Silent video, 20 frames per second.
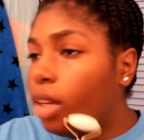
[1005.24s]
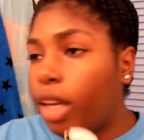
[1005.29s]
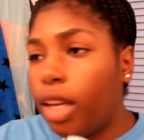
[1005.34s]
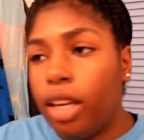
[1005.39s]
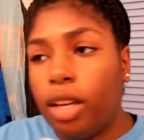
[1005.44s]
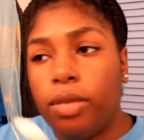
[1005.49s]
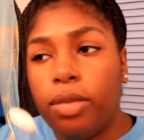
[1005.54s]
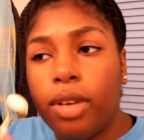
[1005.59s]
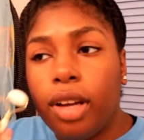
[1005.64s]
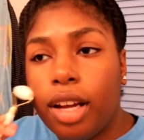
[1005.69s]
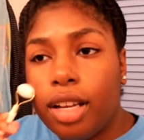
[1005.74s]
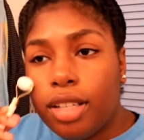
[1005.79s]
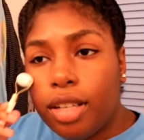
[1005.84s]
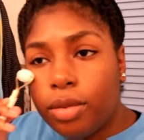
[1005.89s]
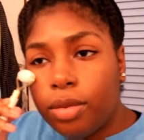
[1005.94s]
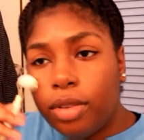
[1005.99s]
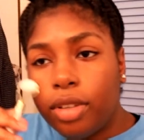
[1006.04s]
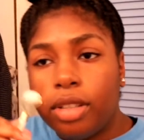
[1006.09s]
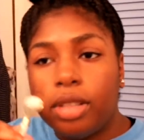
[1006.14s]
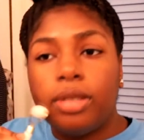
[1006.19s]
And if you guys
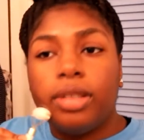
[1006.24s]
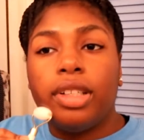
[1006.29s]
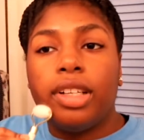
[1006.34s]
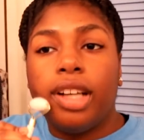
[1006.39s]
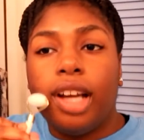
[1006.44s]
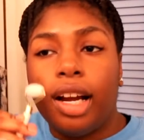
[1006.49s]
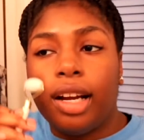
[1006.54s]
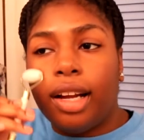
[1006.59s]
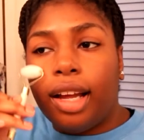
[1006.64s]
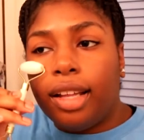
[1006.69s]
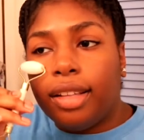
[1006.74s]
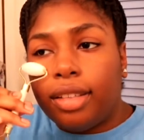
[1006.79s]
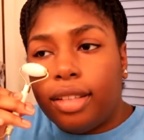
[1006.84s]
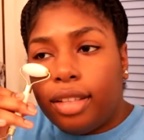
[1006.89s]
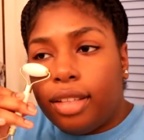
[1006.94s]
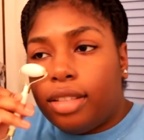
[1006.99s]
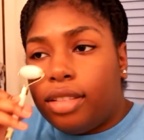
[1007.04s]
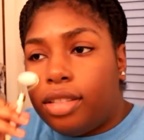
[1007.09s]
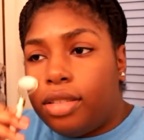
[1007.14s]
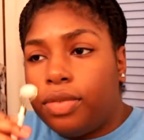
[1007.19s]
are wondering, I got
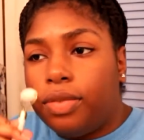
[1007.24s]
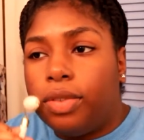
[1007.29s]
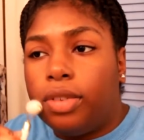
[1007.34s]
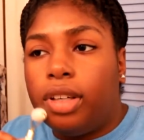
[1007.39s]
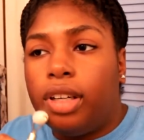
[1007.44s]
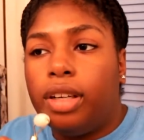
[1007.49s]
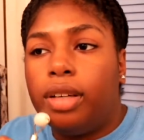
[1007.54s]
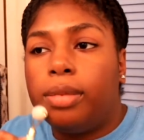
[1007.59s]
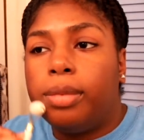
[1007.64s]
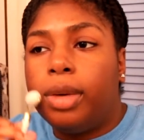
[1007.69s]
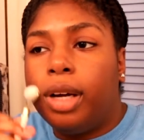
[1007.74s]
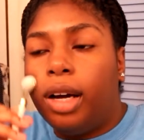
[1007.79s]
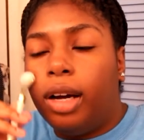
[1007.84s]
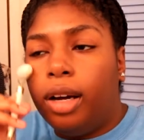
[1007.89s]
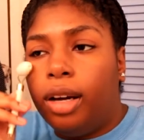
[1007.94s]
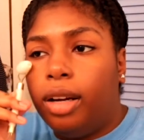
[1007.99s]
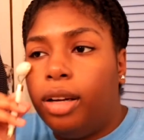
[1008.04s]
this from